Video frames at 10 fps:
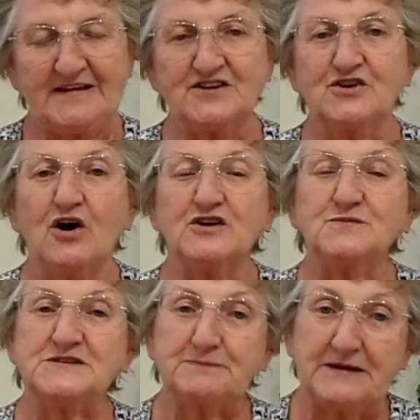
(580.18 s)
And God
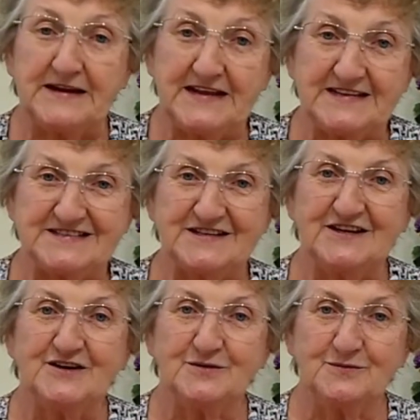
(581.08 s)
was pleased
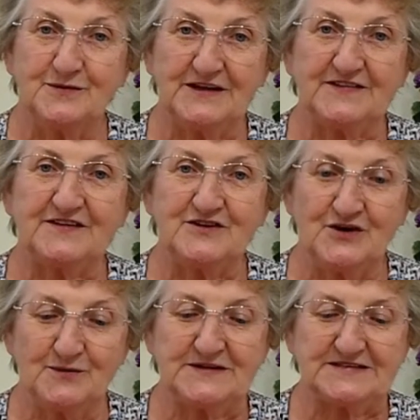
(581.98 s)
with
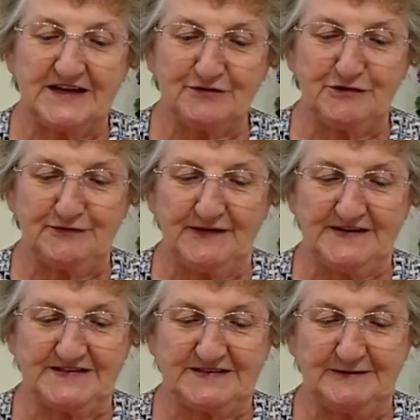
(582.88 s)
Noah's
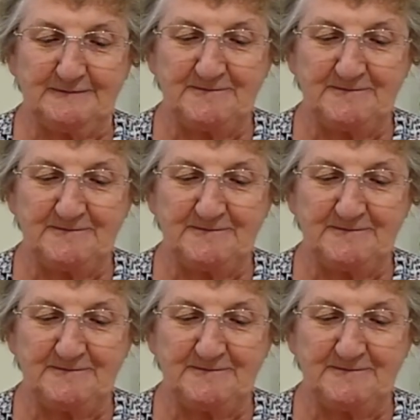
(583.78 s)
sacrifice.